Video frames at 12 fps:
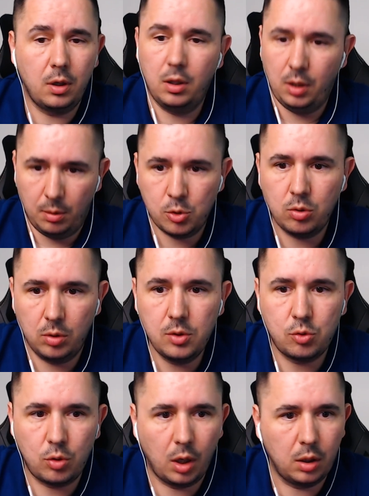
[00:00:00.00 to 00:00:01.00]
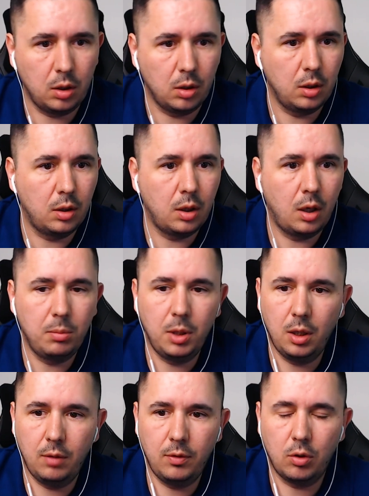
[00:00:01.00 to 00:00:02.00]
and Amazon is tracking the entire
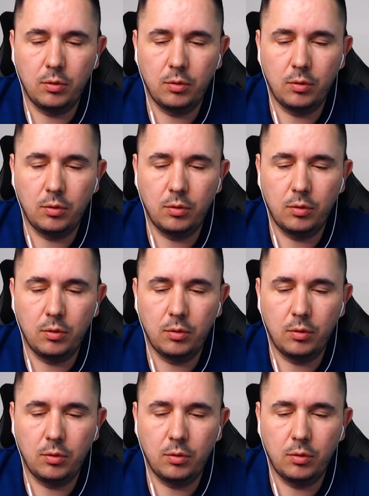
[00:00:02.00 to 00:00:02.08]
behavior